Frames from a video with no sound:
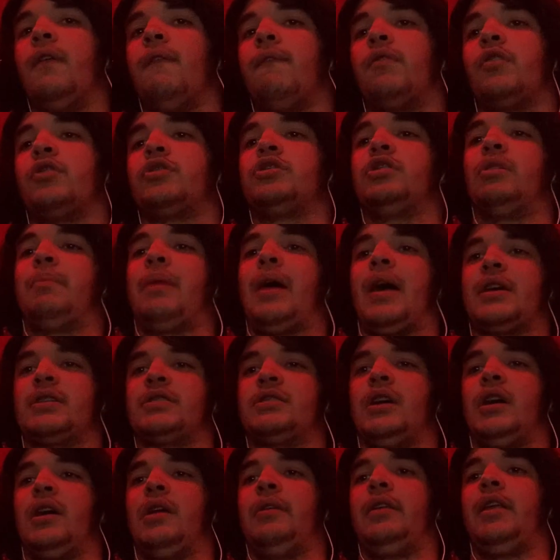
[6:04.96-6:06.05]
for sure. Back's
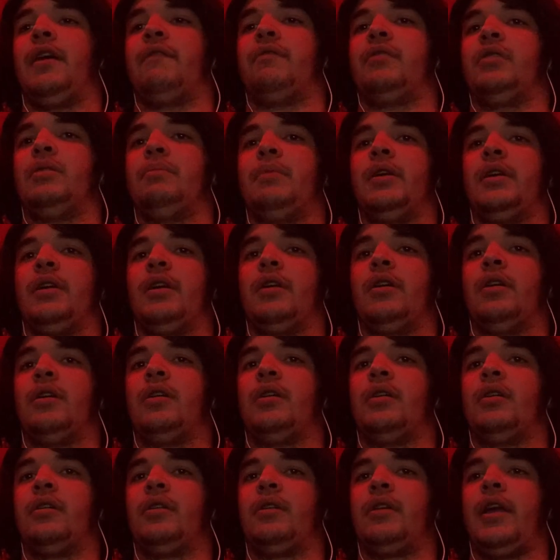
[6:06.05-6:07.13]
gotten definitely bigger
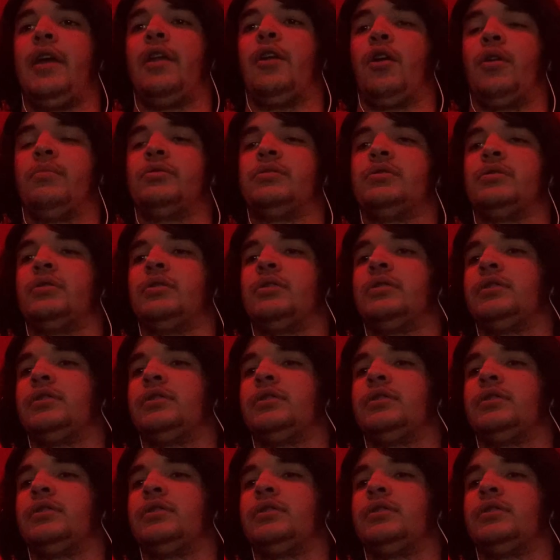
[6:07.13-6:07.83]
and arms,